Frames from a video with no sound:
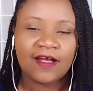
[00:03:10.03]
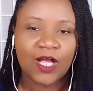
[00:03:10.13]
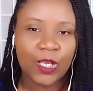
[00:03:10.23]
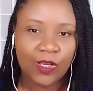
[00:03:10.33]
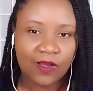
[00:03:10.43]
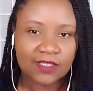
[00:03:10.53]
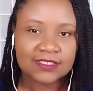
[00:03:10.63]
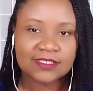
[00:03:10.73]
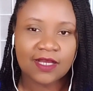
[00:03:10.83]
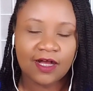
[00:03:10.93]
a
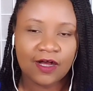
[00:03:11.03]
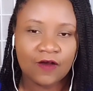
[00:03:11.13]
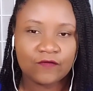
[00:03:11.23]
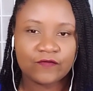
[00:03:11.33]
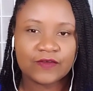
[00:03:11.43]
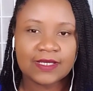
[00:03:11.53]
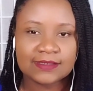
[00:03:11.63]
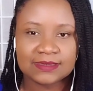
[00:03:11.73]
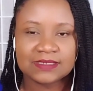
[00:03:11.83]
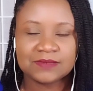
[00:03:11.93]
lot of
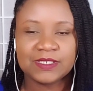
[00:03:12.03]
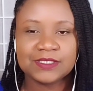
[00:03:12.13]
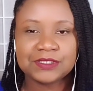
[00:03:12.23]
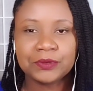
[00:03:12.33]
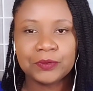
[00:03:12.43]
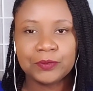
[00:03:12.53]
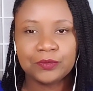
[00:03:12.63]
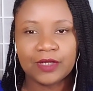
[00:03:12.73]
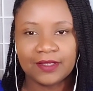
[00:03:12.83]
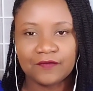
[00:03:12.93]
customers who
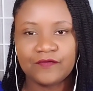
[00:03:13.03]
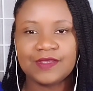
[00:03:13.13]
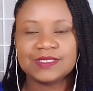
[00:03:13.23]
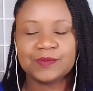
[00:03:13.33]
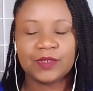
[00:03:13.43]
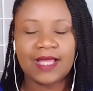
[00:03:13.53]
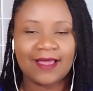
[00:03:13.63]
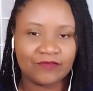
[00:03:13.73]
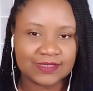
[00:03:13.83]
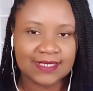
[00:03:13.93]
run Facebook
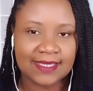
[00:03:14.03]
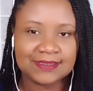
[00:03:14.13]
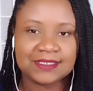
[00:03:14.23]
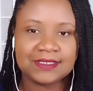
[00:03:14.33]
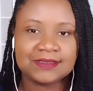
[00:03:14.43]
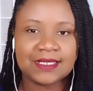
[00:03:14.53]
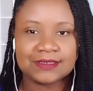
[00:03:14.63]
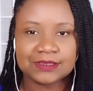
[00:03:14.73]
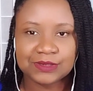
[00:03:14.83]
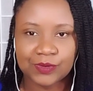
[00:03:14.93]
advertising
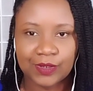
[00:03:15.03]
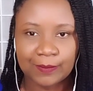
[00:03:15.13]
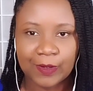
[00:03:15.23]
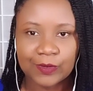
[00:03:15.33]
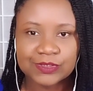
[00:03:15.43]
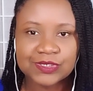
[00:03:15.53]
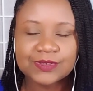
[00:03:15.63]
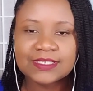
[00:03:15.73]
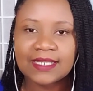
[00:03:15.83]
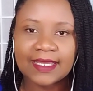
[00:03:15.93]
tend to talk about. So
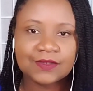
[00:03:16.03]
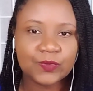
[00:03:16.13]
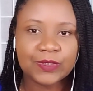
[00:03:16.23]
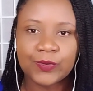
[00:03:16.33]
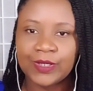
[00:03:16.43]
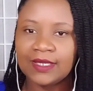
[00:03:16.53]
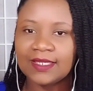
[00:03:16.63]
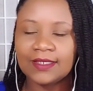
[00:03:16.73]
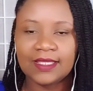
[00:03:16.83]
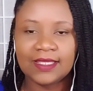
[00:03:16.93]
tonight we're going
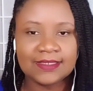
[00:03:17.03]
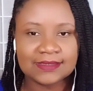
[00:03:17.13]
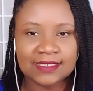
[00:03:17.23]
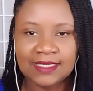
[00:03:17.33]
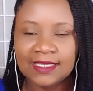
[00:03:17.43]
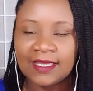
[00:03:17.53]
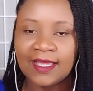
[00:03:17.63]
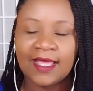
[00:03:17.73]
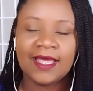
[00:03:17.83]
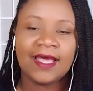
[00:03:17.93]
at easy,
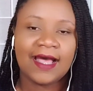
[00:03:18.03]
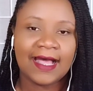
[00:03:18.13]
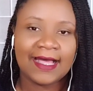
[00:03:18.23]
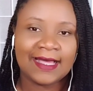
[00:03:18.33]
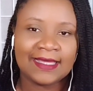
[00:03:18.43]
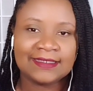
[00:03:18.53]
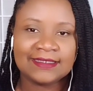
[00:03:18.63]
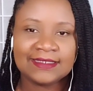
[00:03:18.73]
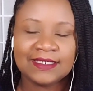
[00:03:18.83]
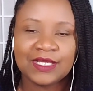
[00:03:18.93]

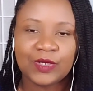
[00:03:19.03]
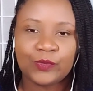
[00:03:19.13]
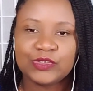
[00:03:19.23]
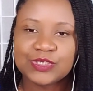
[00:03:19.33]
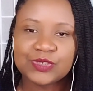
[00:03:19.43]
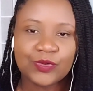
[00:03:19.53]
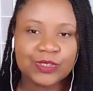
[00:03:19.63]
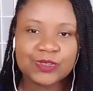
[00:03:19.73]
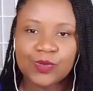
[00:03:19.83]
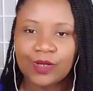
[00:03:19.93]
and we're just going
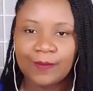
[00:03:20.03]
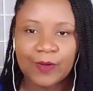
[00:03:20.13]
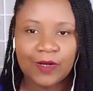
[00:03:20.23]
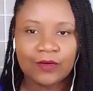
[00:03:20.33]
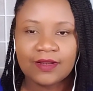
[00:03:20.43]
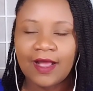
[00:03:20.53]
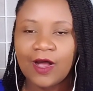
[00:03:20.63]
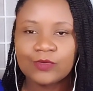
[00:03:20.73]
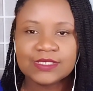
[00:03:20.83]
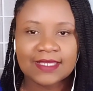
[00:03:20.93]
to talk about
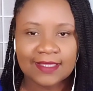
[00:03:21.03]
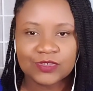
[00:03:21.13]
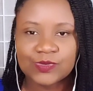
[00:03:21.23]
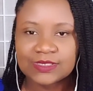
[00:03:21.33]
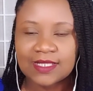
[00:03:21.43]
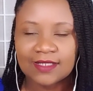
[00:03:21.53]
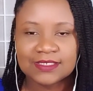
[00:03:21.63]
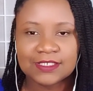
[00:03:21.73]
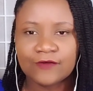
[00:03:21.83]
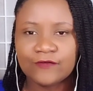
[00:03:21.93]
how to get you
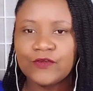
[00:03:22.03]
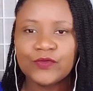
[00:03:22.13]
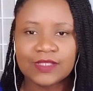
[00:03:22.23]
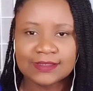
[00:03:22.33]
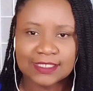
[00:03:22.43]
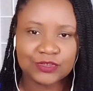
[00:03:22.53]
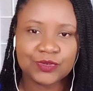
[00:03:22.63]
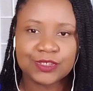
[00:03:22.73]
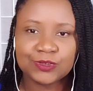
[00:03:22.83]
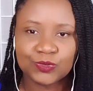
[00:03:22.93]
started, a few things that you
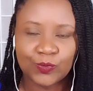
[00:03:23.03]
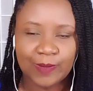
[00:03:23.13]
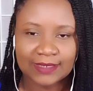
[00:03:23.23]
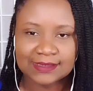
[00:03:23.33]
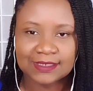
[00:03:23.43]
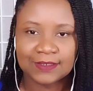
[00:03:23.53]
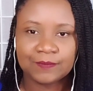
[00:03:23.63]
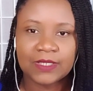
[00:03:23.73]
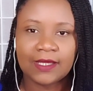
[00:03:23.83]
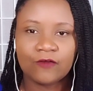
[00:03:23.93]
can do better,
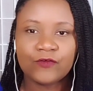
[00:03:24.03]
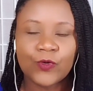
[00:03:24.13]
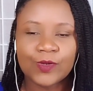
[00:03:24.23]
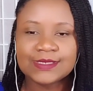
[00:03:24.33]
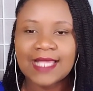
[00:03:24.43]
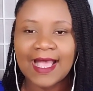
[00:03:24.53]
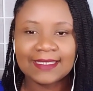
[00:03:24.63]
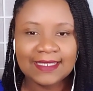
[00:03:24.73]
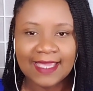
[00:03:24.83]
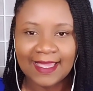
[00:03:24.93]
and of course,
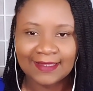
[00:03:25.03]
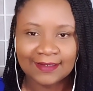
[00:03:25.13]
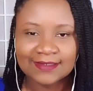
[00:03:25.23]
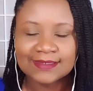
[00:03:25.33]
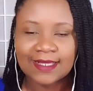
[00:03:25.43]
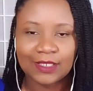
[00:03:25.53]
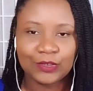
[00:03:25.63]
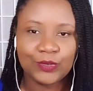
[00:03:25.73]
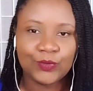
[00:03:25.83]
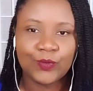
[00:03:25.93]
at the end, tell
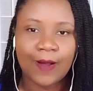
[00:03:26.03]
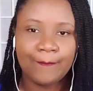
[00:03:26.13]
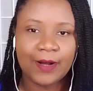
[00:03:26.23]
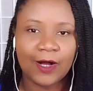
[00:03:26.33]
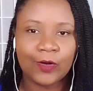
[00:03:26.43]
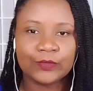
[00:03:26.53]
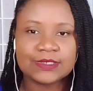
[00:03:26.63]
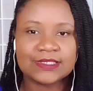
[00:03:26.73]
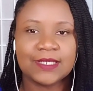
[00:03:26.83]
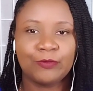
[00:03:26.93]
you about
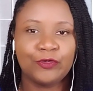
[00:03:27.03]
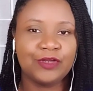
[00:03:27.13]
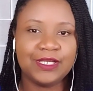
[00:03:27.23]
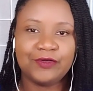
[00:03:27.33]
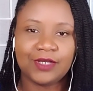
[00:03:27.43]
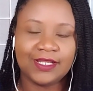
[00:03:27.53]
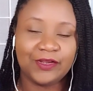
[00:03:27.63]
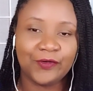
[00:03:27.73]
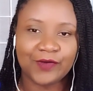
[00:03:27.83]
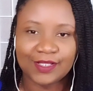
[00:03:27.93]
some really, really
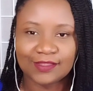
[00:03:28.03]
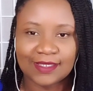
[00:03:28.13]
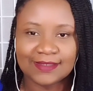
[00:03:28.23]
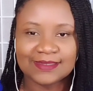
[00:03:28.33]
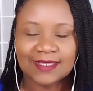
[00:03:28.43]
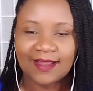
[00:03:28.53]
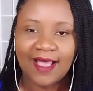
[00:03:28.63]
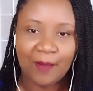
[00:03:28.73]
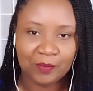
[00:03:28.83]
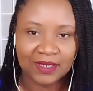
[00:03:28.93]
great things that are
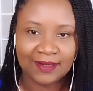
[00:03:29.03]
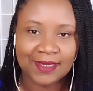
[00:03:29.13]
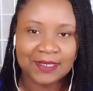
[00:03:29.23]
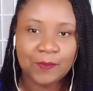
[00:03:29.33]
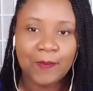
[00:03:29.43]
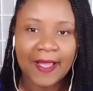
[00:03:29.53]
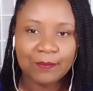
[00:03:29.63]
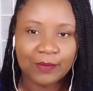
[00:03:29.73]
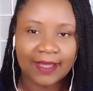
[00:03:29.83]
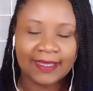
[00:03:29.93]
happening in the
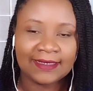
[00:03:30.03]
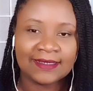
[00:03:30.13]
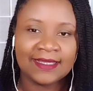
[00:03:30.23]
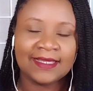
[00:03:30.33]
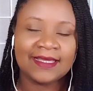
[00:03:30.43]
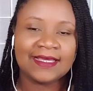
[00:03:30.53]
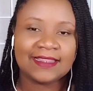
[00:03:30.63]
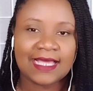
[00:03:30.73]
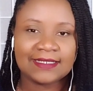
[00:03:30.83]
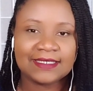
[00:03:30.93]
pipeline
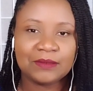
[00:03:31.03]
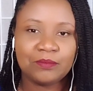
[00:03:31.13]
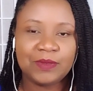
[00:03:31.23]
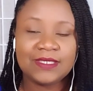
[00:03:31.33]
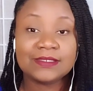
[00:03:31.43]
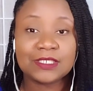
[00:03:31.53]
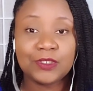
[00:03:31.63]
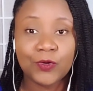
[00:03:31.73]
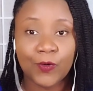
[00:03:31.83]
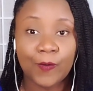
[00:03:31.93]
that can be to
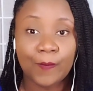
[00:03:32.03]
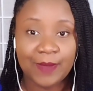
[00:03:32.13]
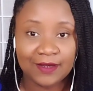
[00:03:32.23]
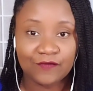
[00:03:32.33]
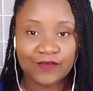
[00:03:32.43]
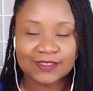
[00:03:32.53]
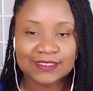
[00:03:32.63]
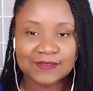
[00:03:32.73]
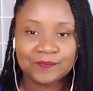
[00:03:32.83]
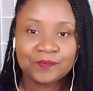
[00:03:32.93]
your benefit.